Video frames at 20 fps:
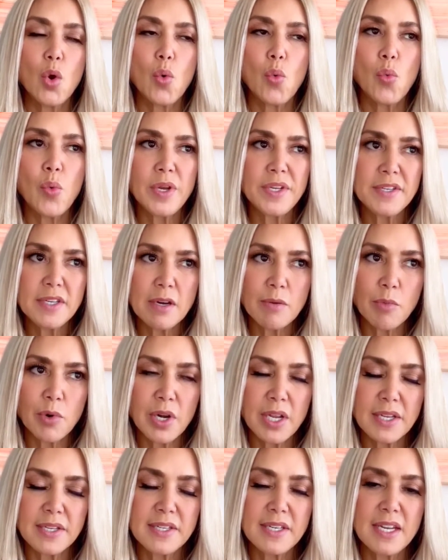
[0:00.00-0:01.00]
Wednesday
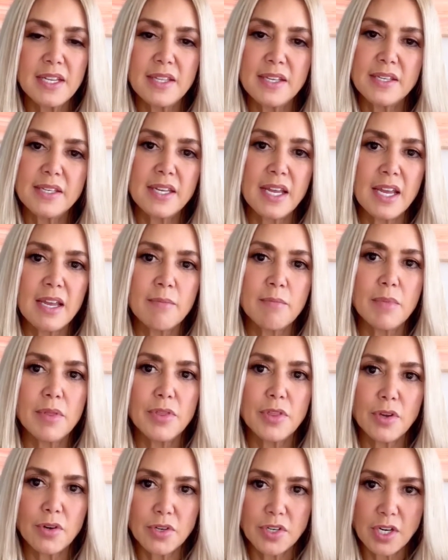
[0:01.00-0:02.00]
morning it stayed the same,
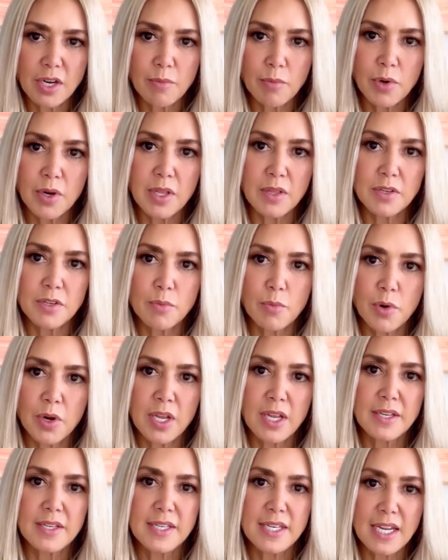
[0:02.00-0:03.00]
Thursday morning this
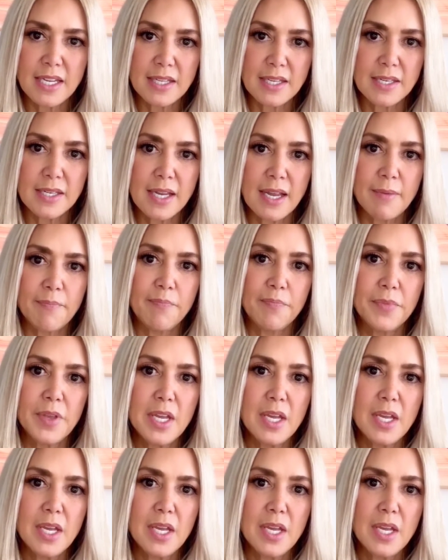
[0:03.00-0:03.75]
morning it stayed the same.